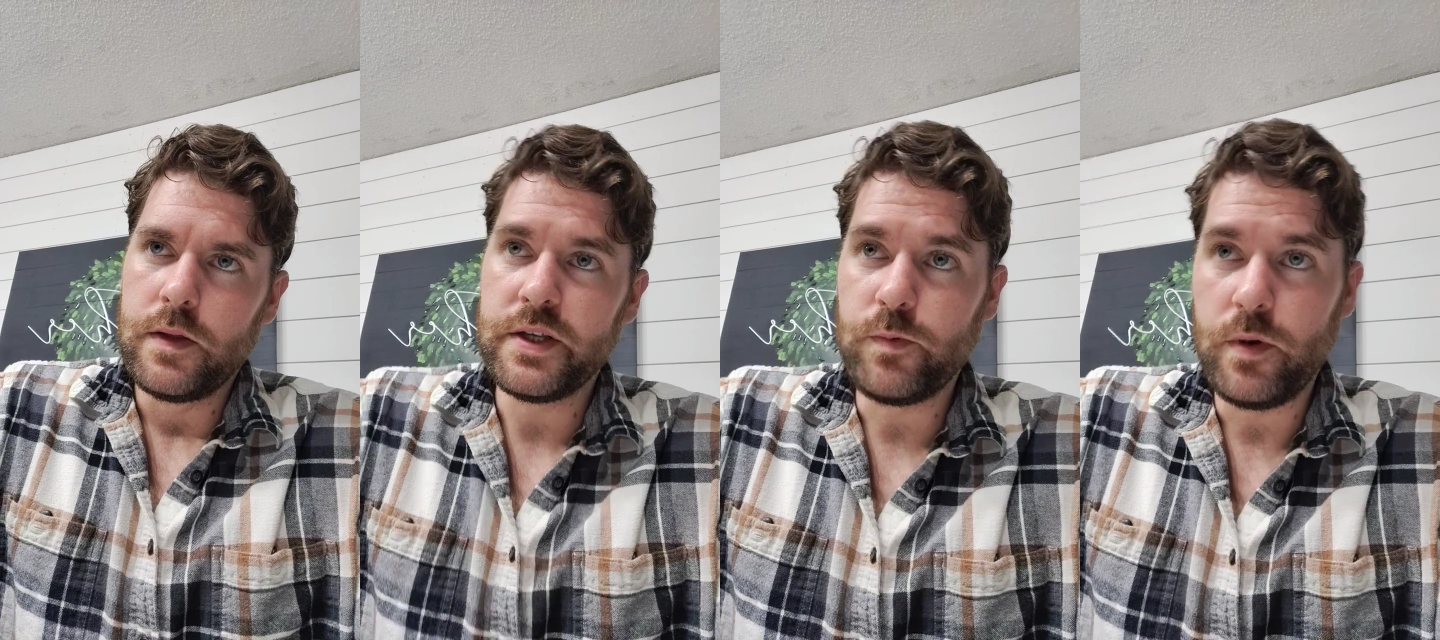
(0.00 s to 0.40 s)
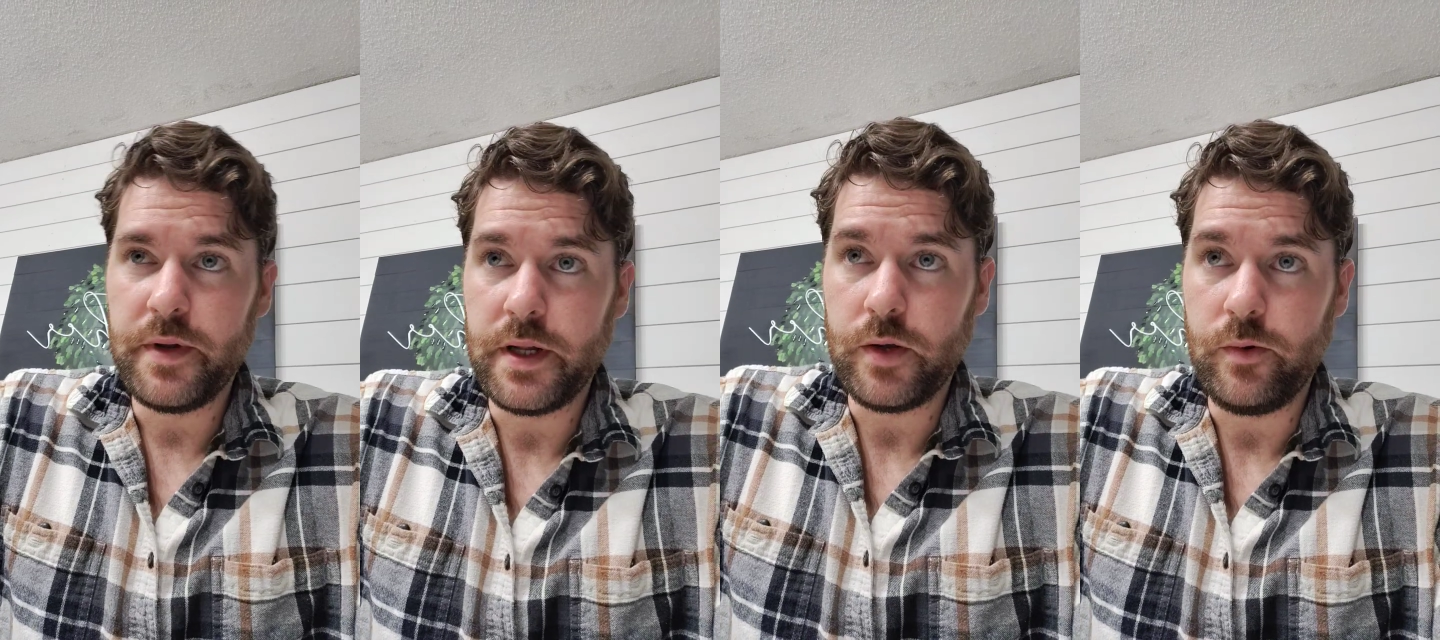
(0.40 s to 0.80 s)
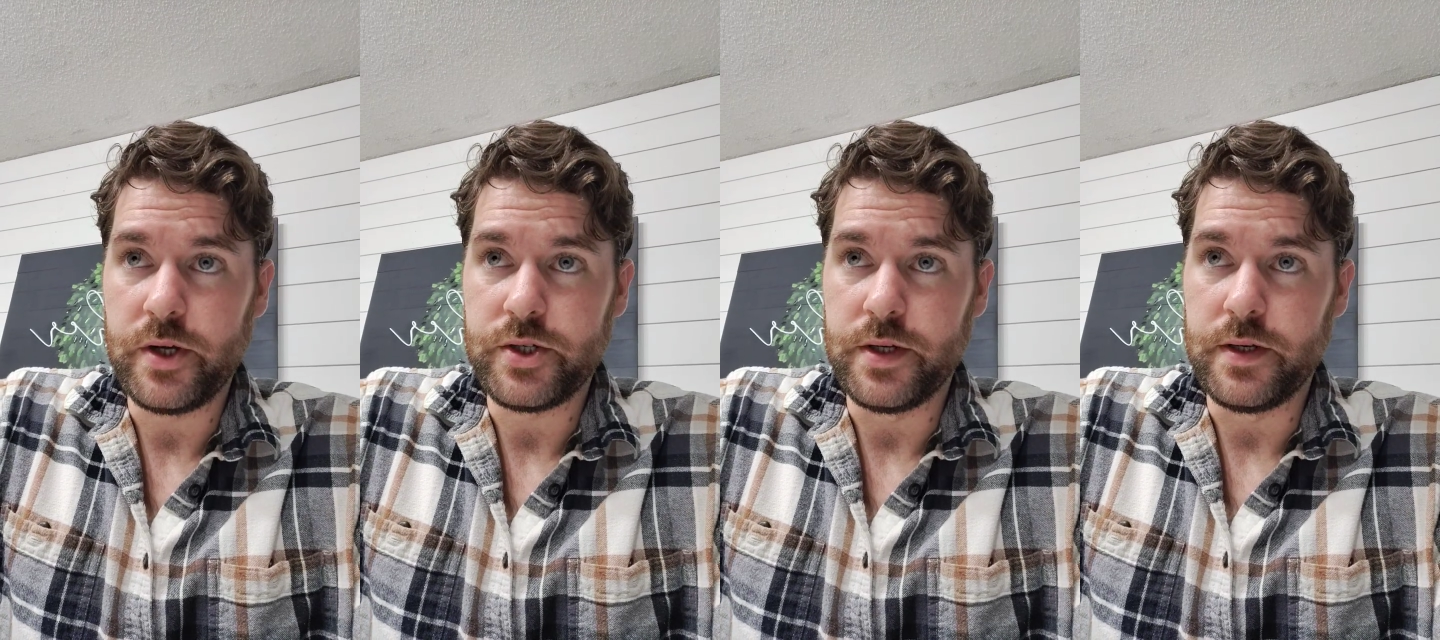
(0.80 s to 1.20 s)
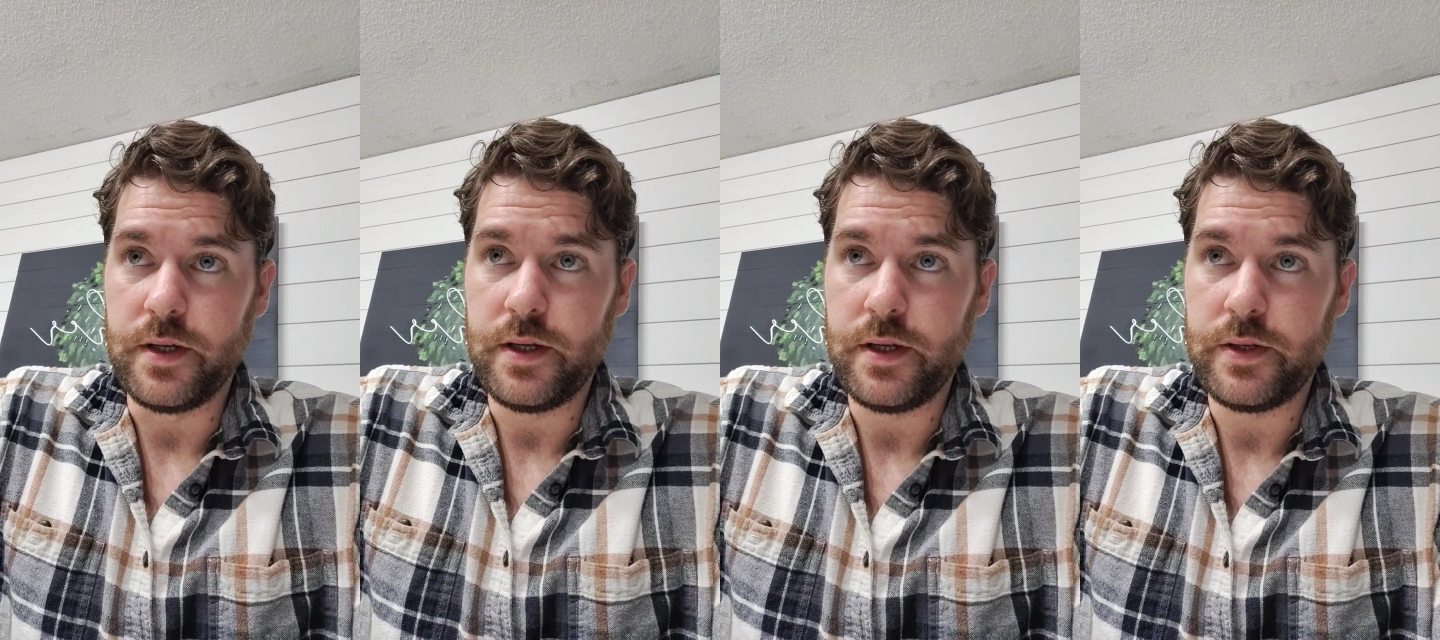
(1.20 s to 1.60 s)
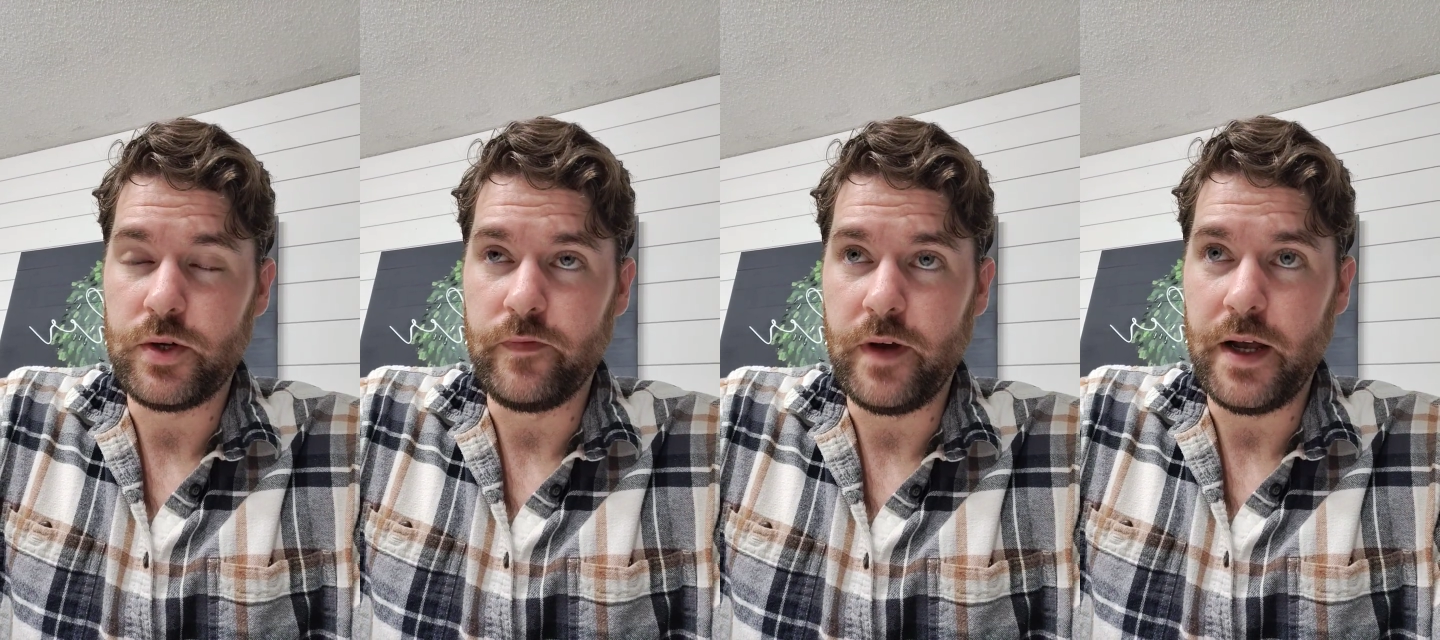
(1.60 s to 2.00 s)
This woman in question
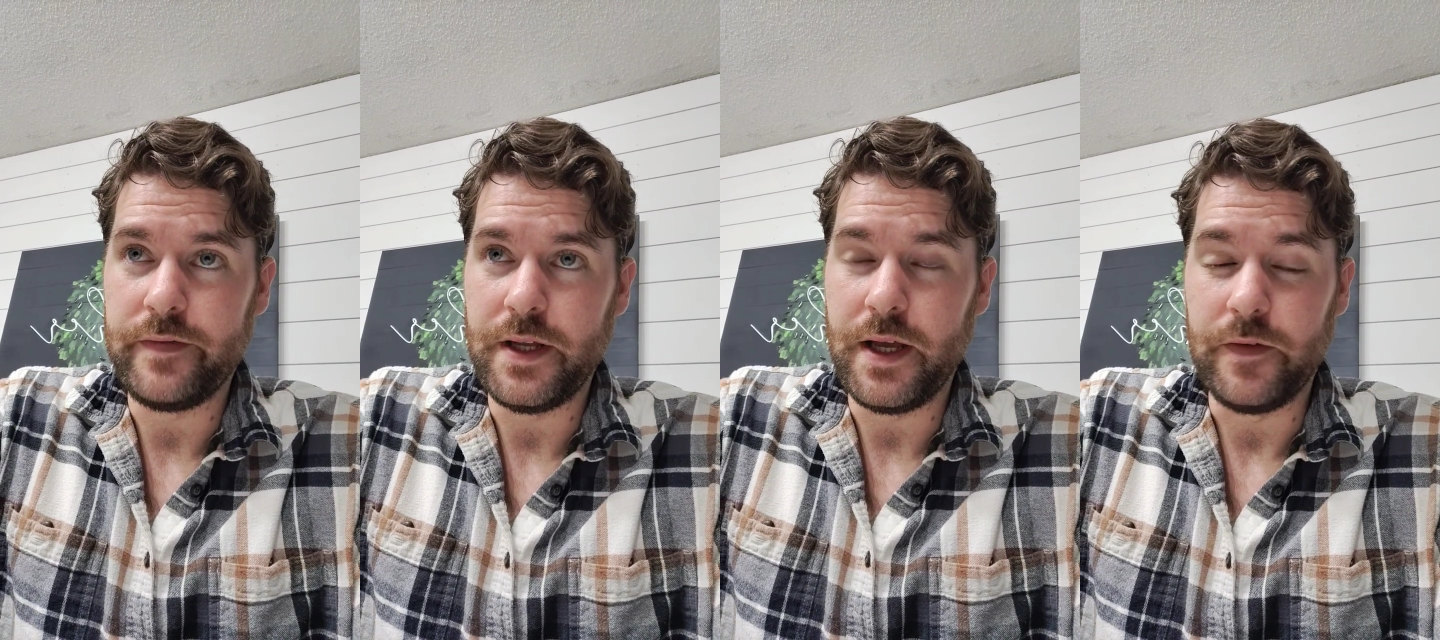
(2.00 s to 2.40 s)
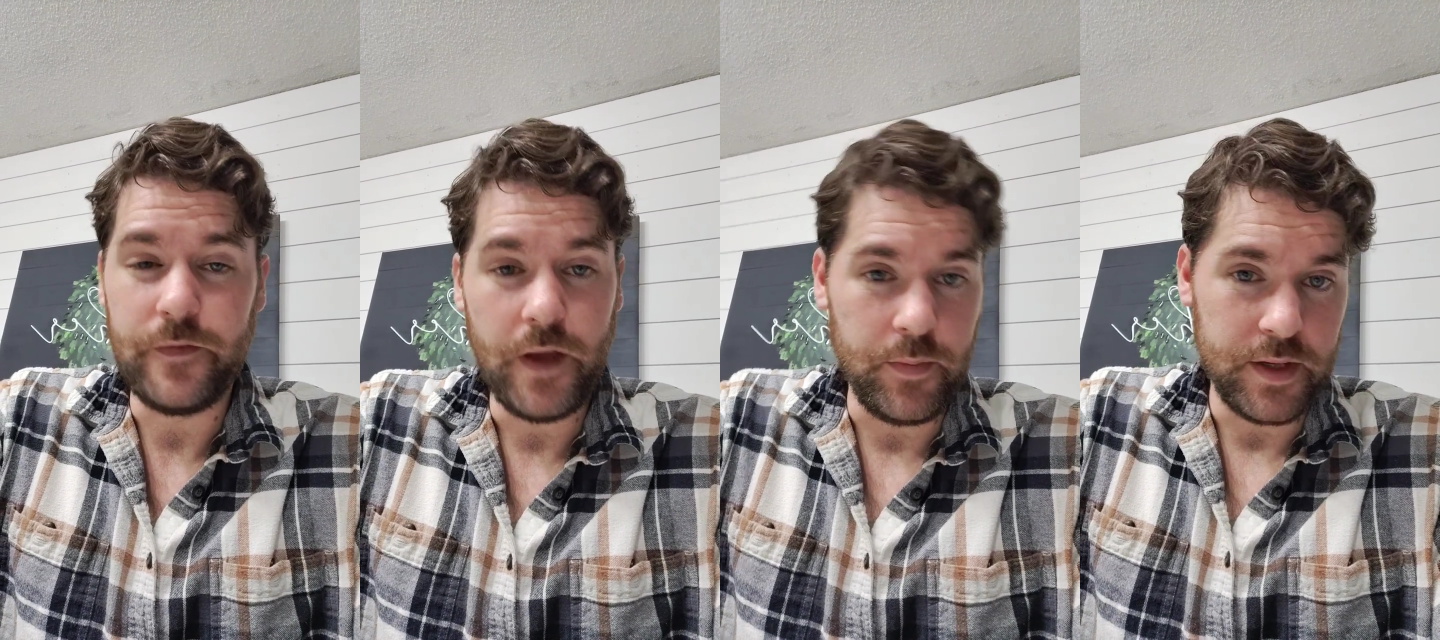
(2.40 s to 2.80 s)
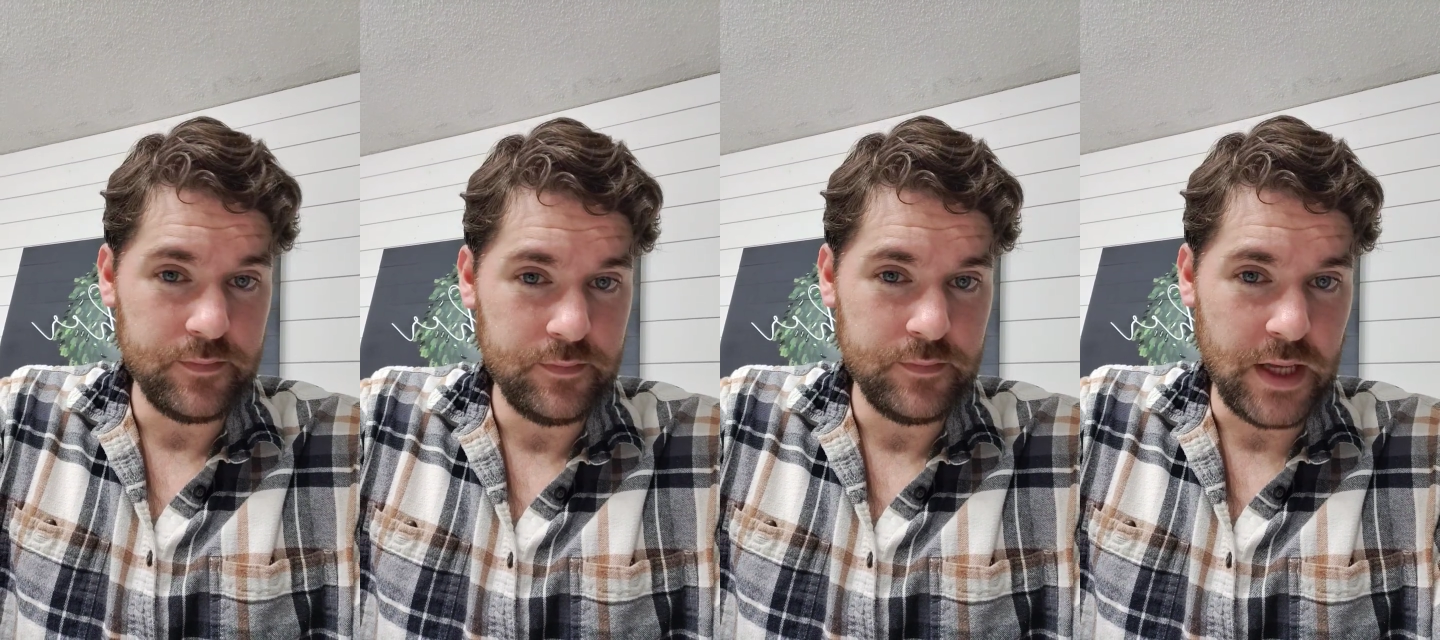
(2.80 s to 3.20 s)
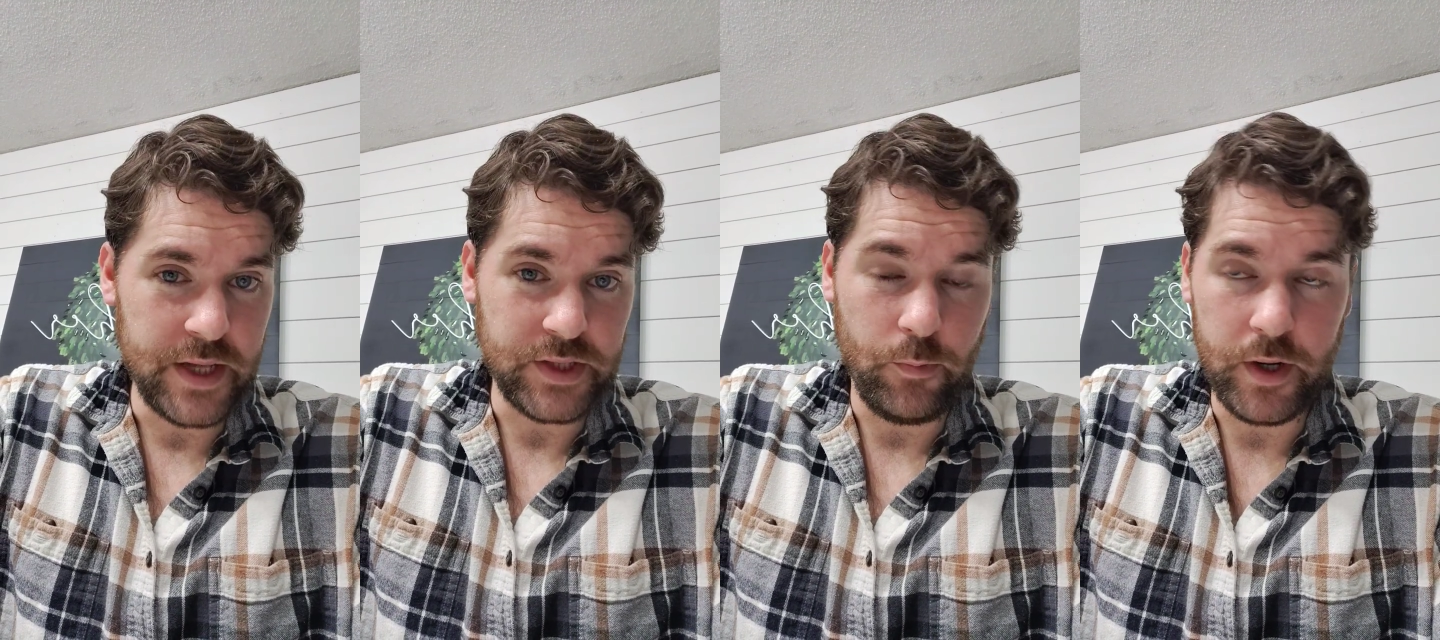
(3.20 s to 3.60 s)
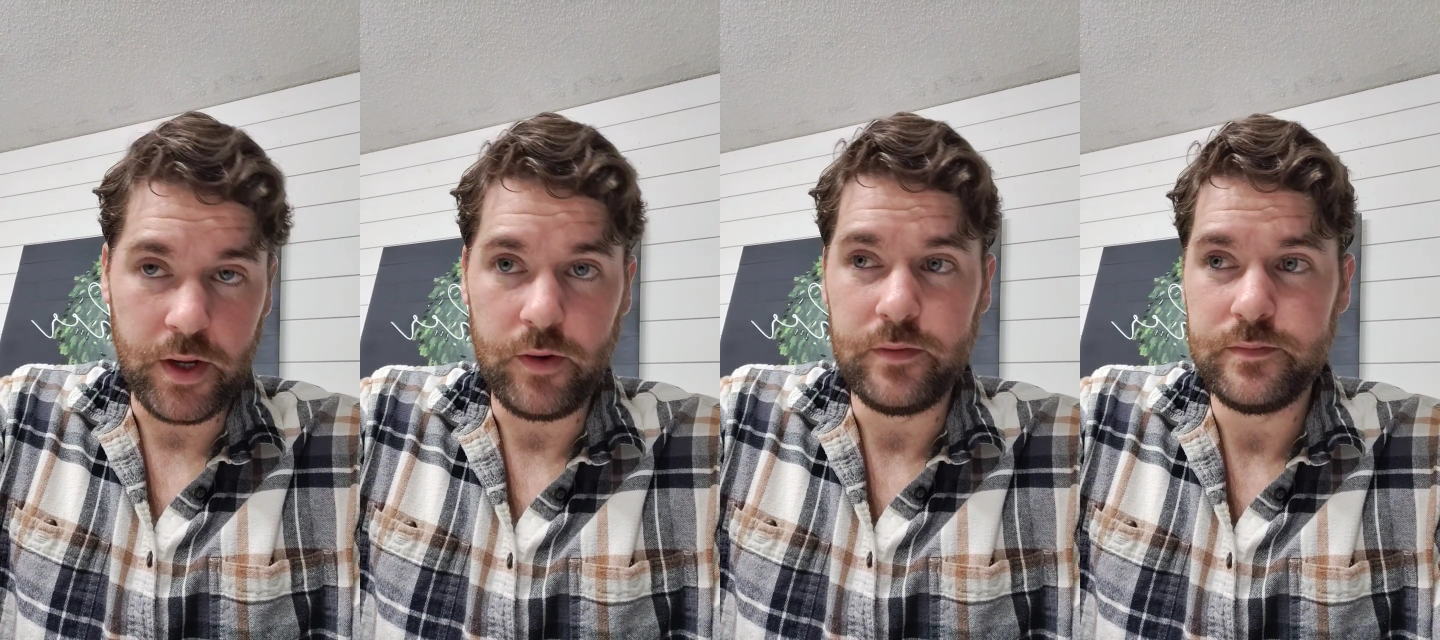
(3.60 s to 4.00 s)
survived a famine as a
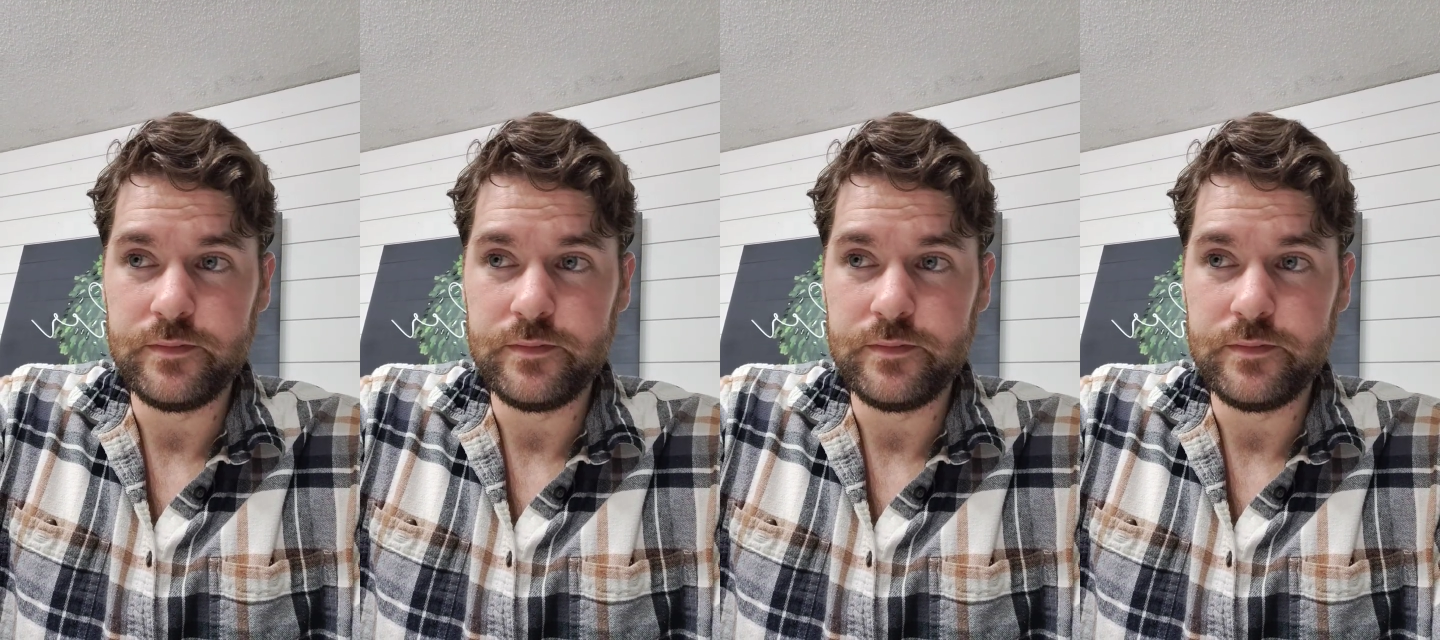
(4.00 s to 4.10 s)
widow